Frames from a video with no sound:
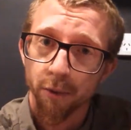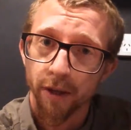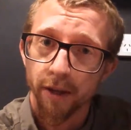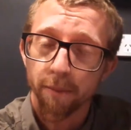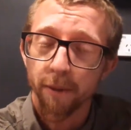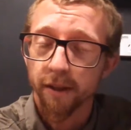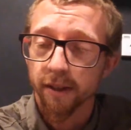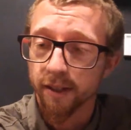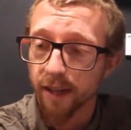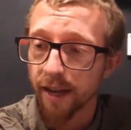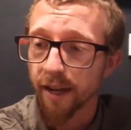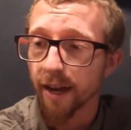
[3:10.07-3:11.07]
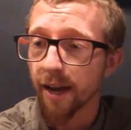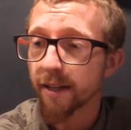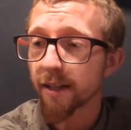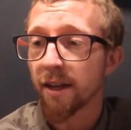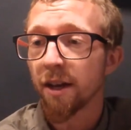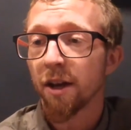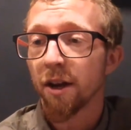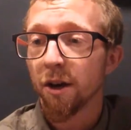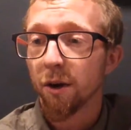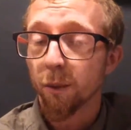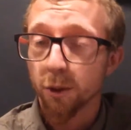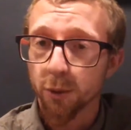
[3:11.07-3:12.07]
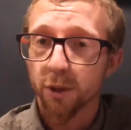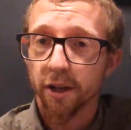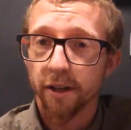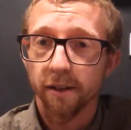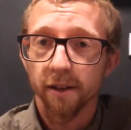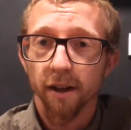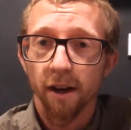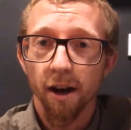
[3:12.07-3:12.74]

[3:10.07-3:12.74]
that we had been staying at, which was good.